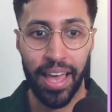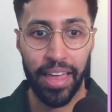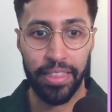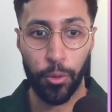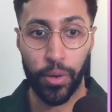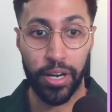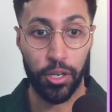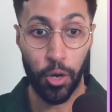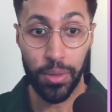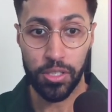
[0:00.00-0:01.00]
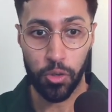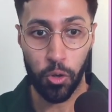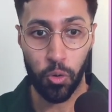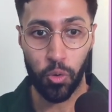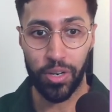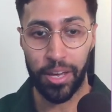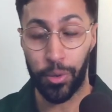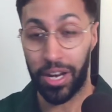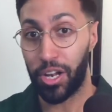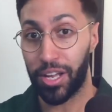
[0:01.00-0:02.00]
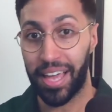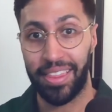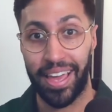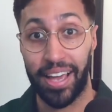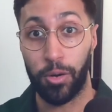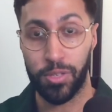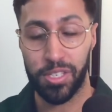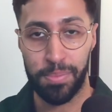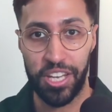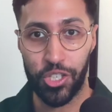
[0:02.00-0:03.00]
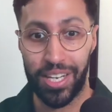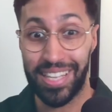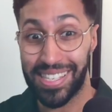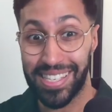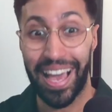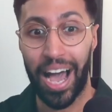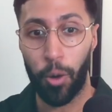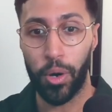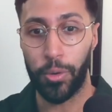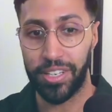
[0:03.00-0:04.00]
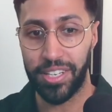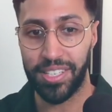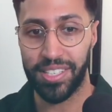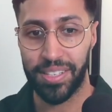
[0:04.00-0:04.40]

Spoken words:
And then we're going to go into Claude and we're going to look at the AI automation and see how well it did.